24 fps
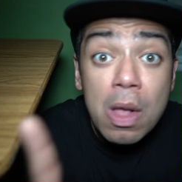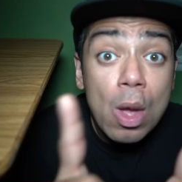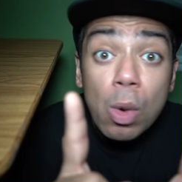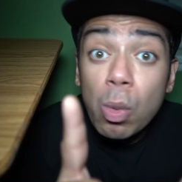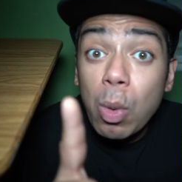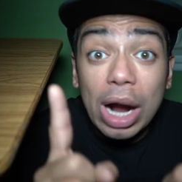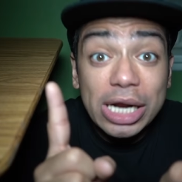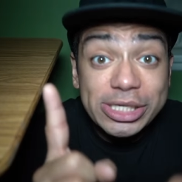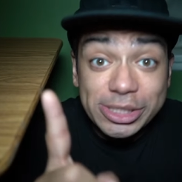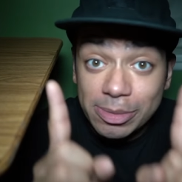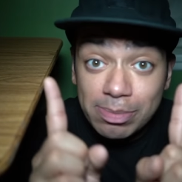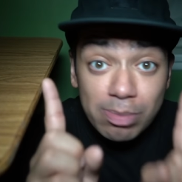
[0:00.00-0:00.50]

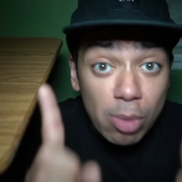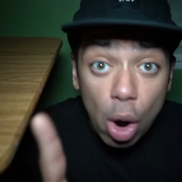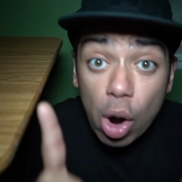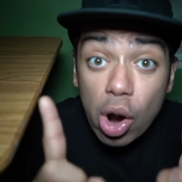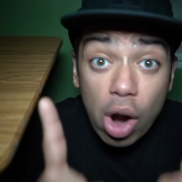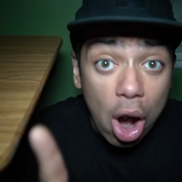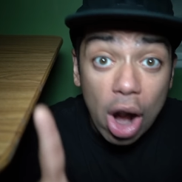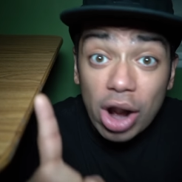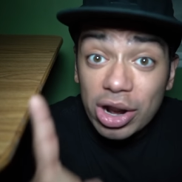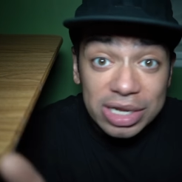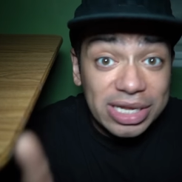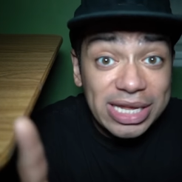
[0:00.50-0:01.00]
Watch more
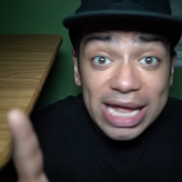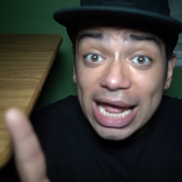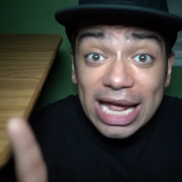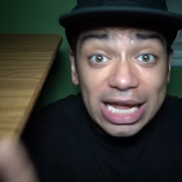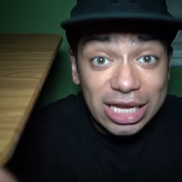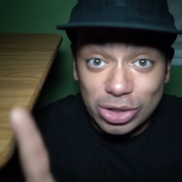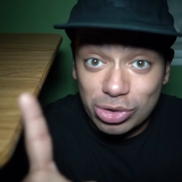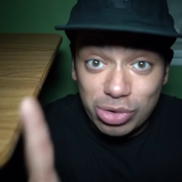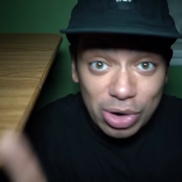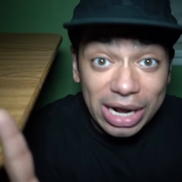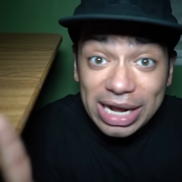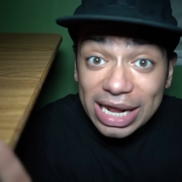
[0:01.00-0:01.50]
RK
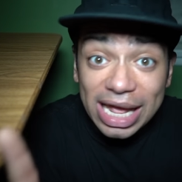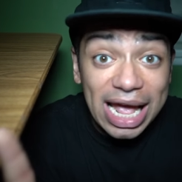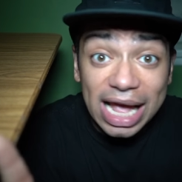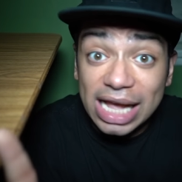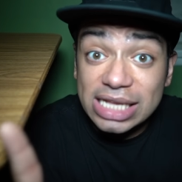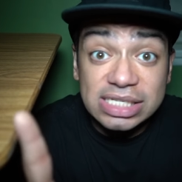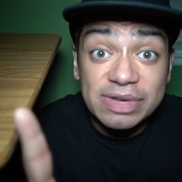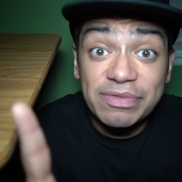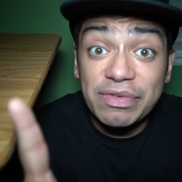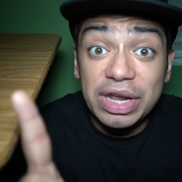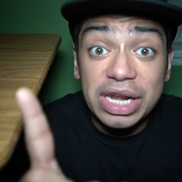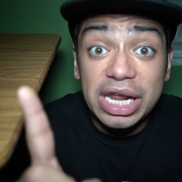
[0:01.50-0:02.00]

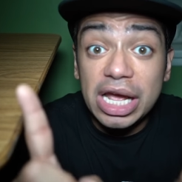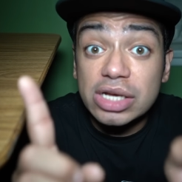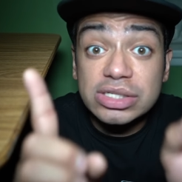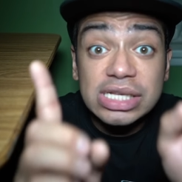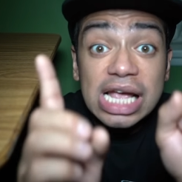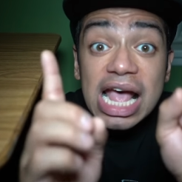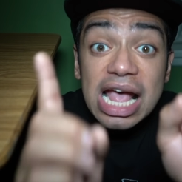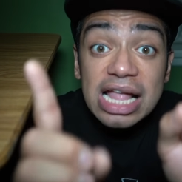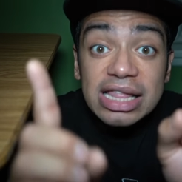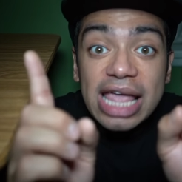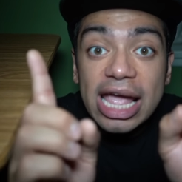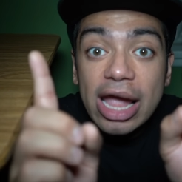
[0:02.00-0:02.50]
Craniacs videos.
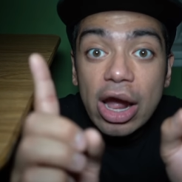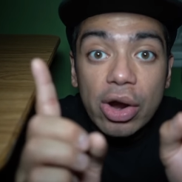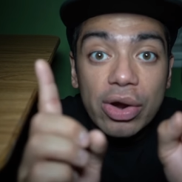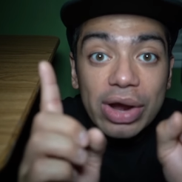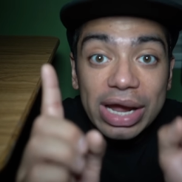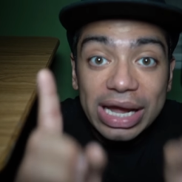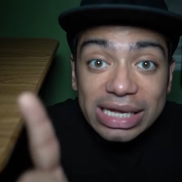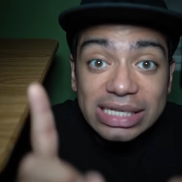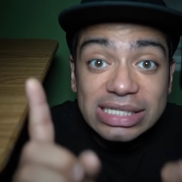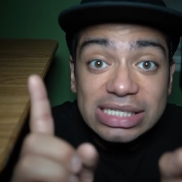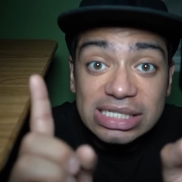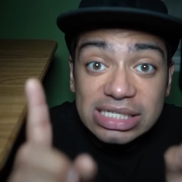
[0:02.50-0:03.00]
They are
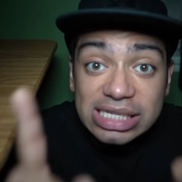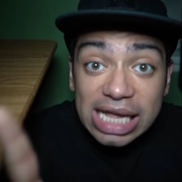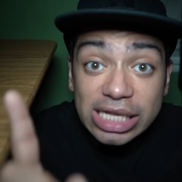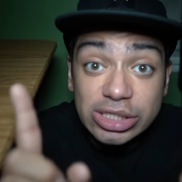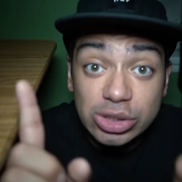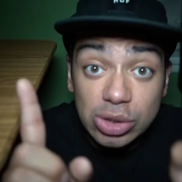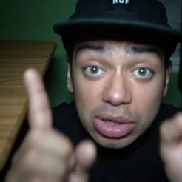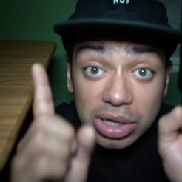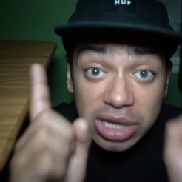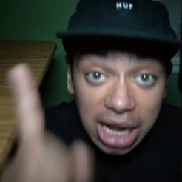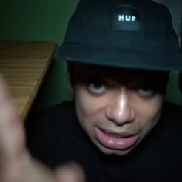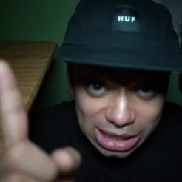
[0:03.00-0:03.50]
in sync,
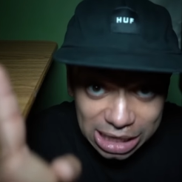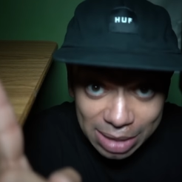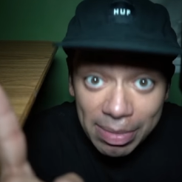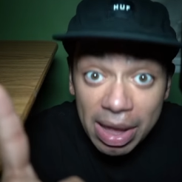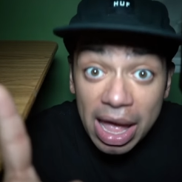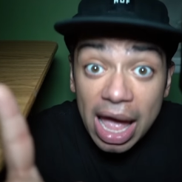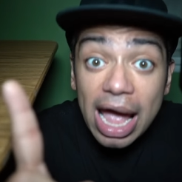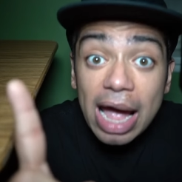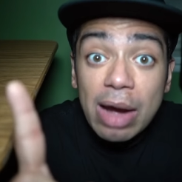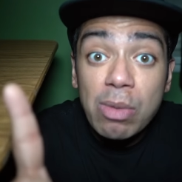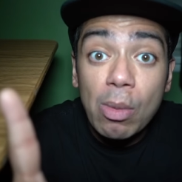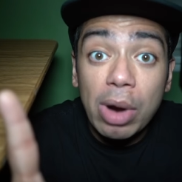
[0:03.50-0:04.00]
so click them
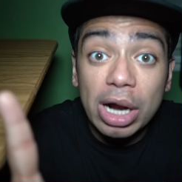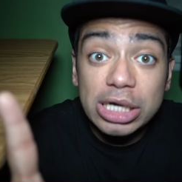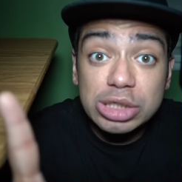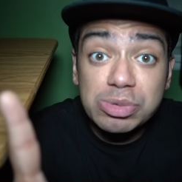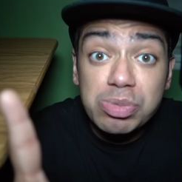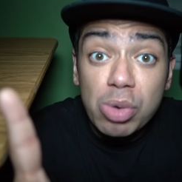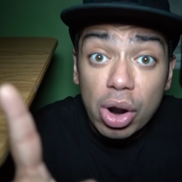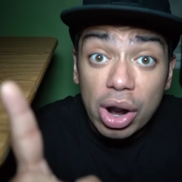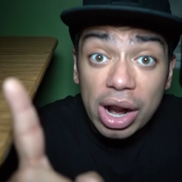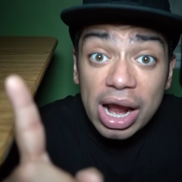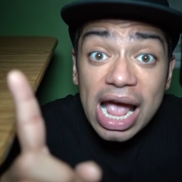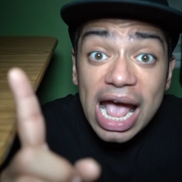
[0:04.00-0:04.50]
and watch
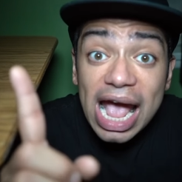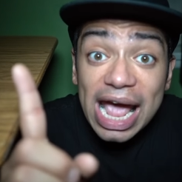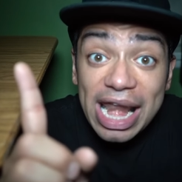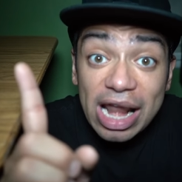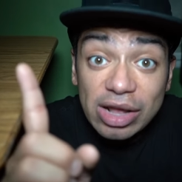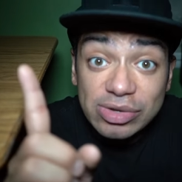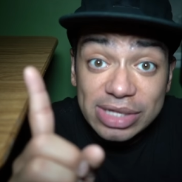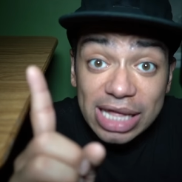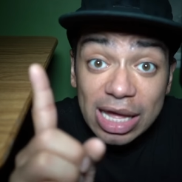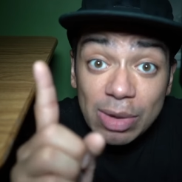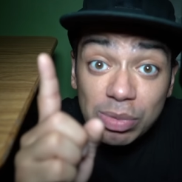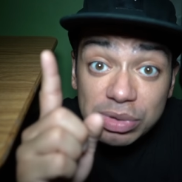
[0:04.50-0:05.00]
more. And
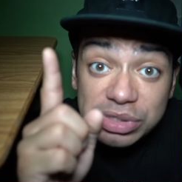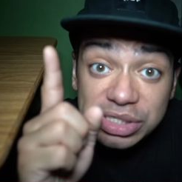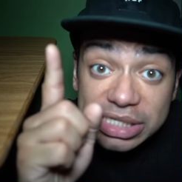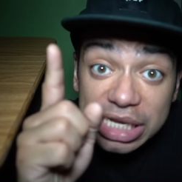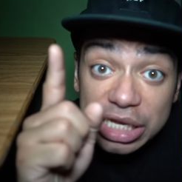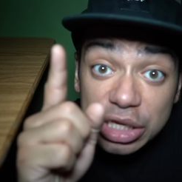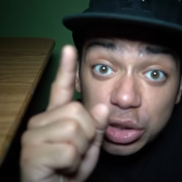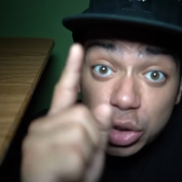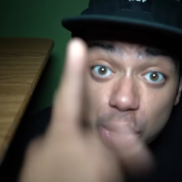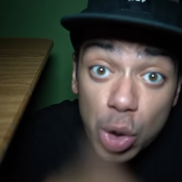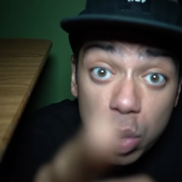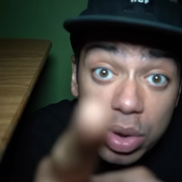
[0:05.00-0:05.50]
after that, we'll see
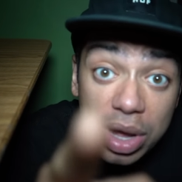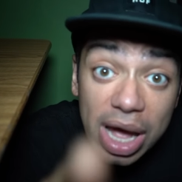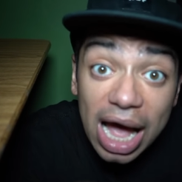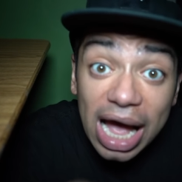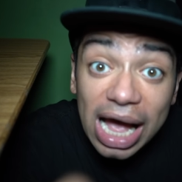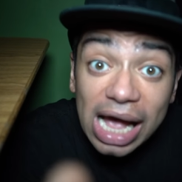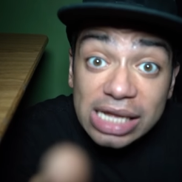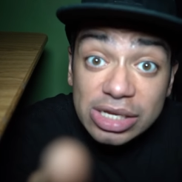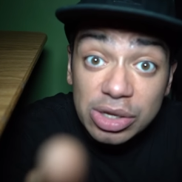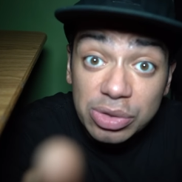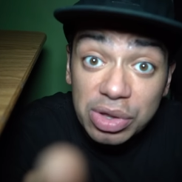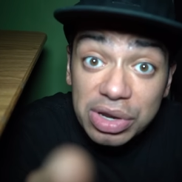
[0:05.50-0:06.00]
you
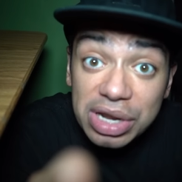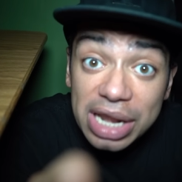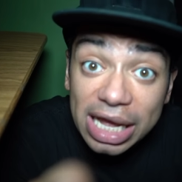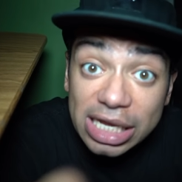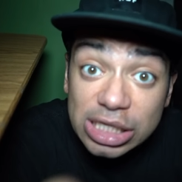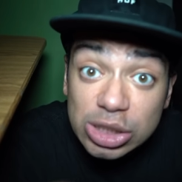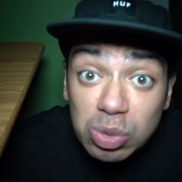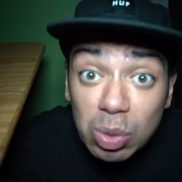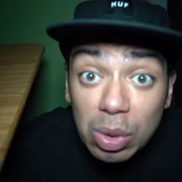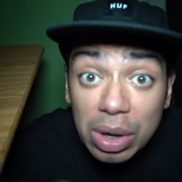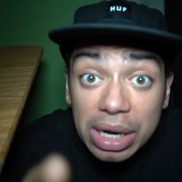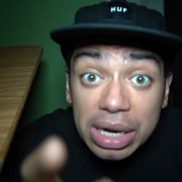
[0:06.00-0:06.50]
guys on the
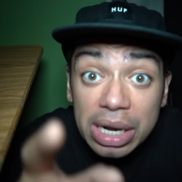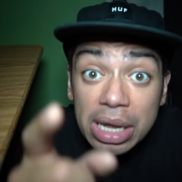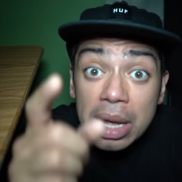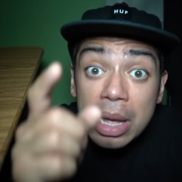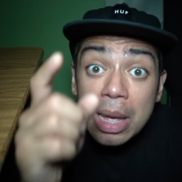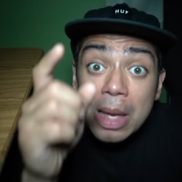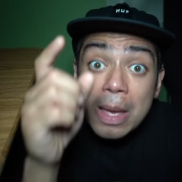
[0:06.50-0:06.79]
next one.